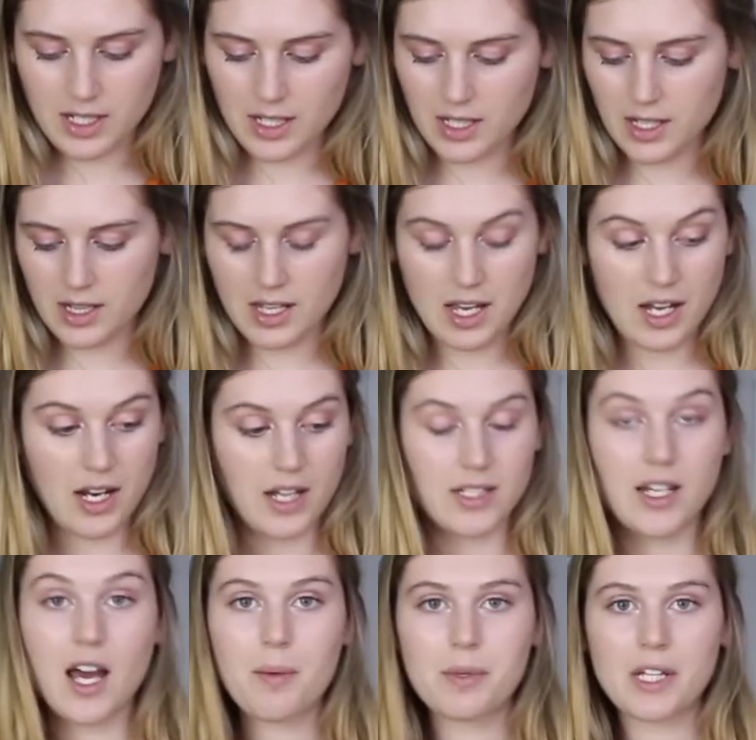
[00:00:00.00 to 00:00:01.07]
And then on
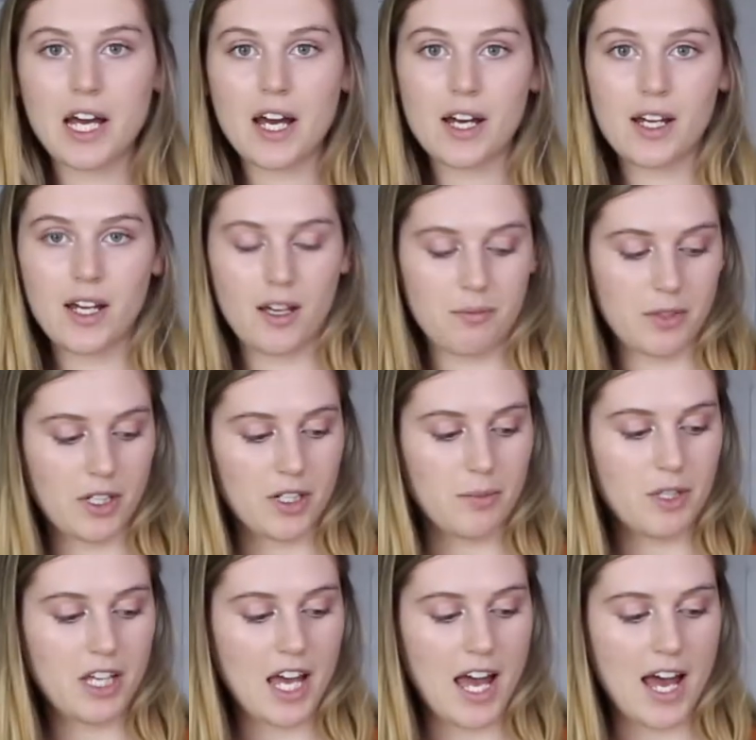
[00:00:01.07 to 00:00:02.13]
top of that, I'm gonna
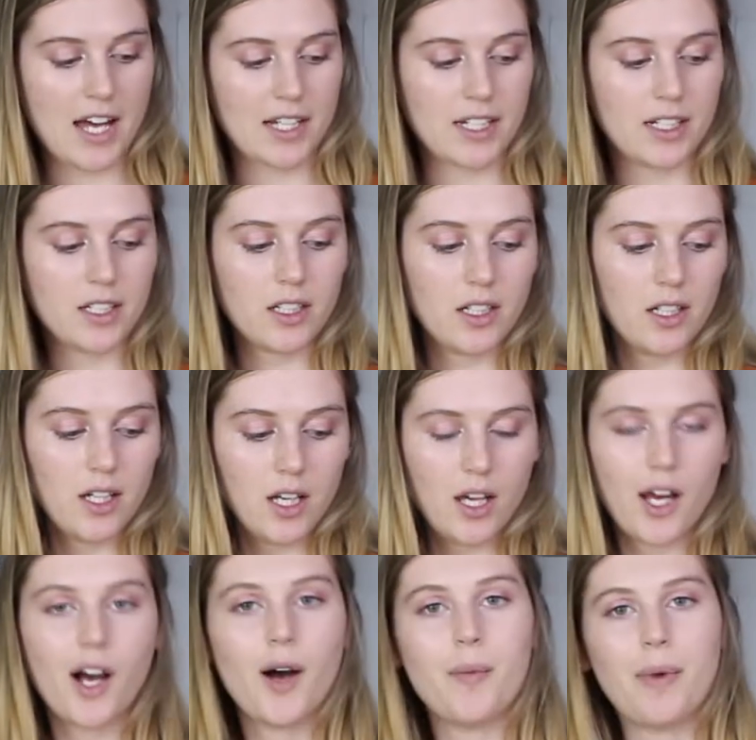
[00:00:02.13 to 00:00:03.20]
be adding
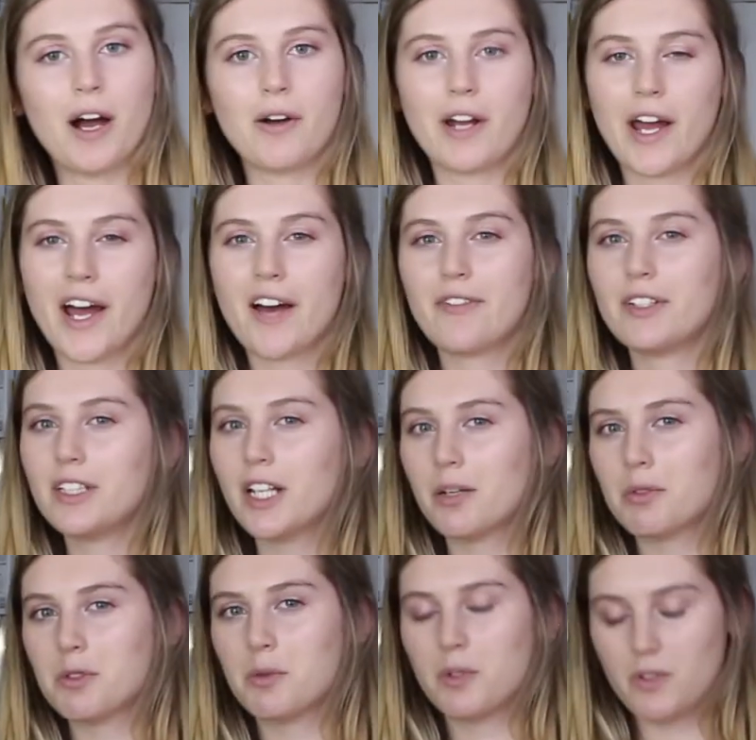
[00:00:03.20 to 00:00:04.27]
about 1/2
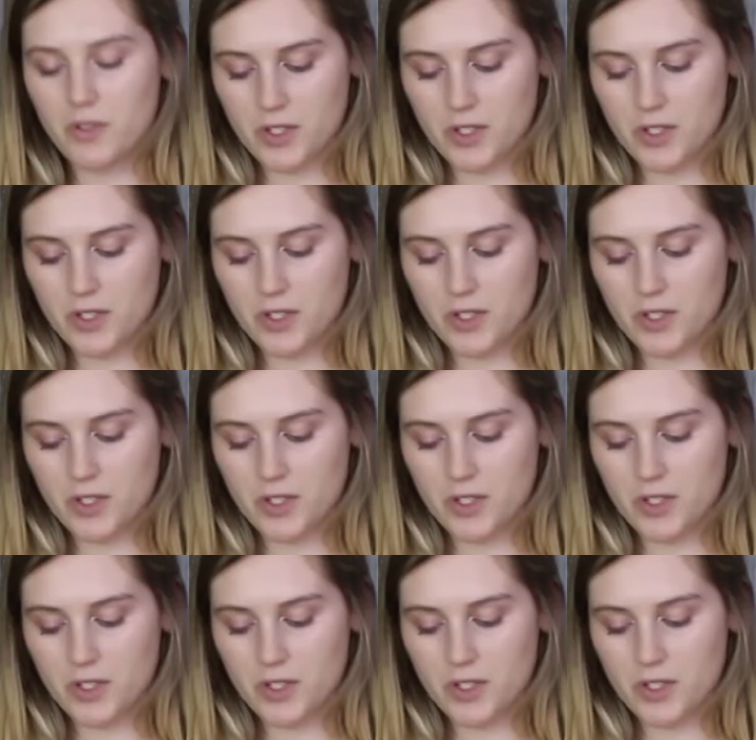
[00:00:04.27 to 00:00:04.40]
tablespoon of